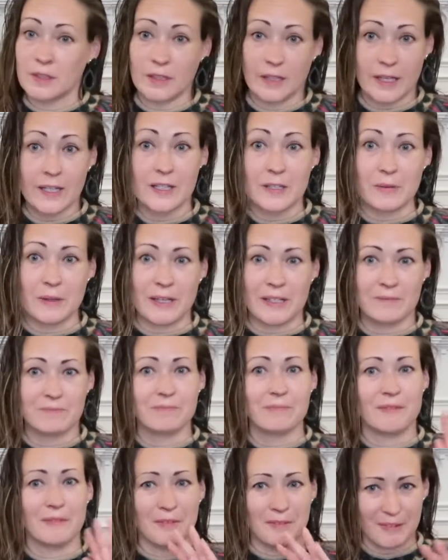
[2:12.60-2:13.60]
anyway,
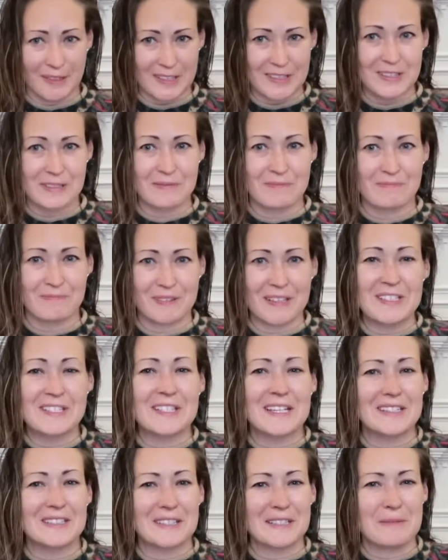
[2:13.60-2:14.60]
let's
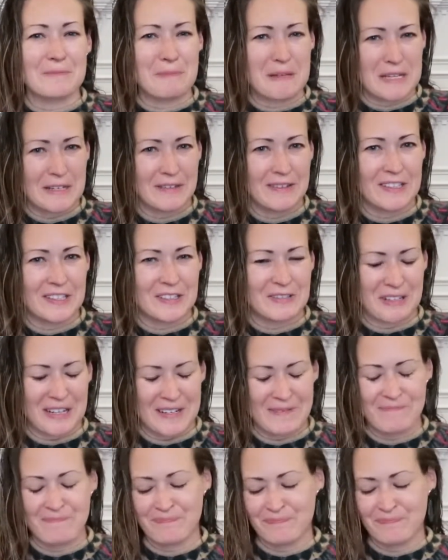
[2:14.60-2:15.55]
get to the meat of this, right?